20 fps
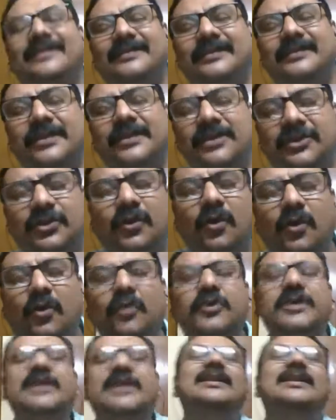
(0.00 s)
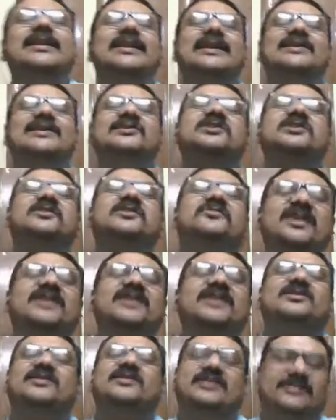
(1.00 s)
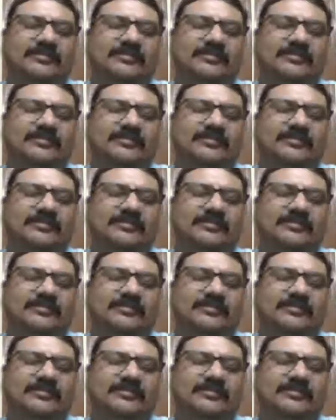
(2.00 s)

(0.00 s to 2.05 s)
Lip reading: So Codil is defeat.